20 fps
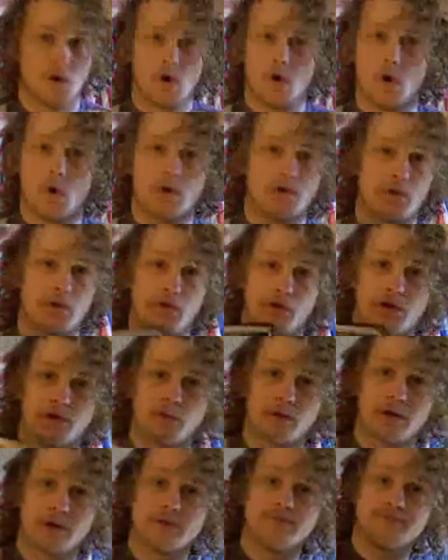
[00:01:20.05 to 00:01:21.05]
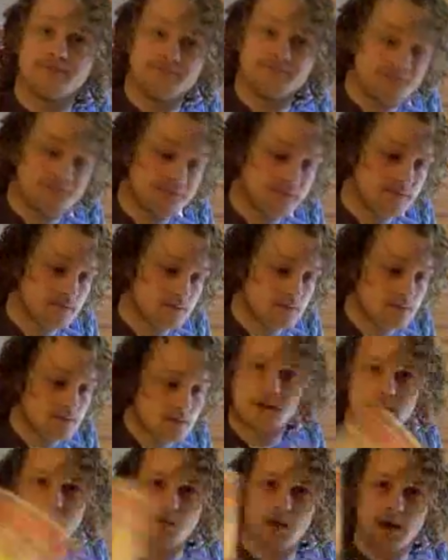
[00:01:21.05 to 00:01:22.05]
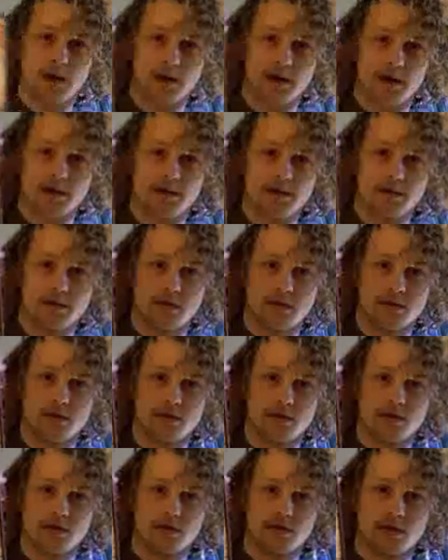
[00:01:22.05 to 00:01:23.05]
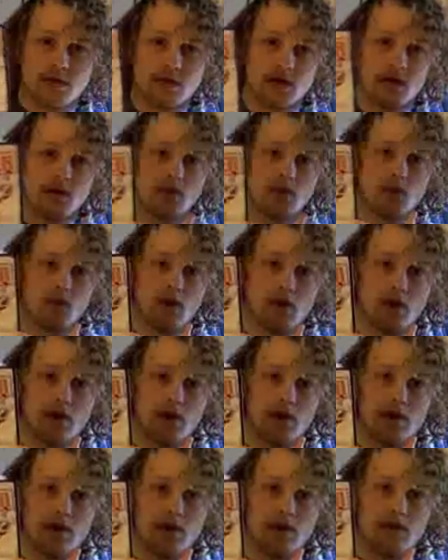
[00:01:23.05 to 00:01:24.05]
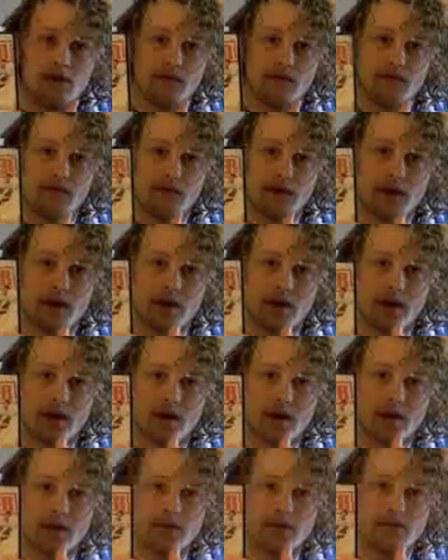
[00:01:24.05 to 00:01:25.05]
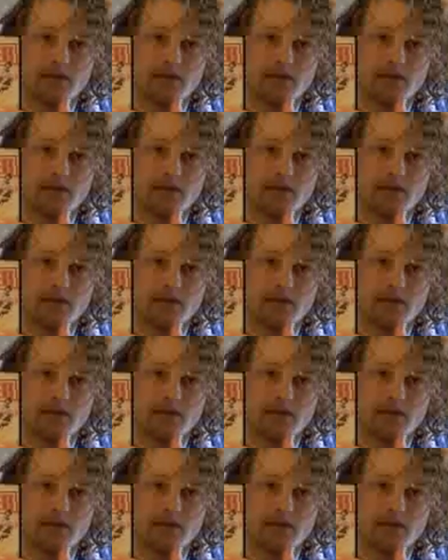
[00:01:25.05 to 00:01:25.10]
Or the third one. The Ringer, one of... and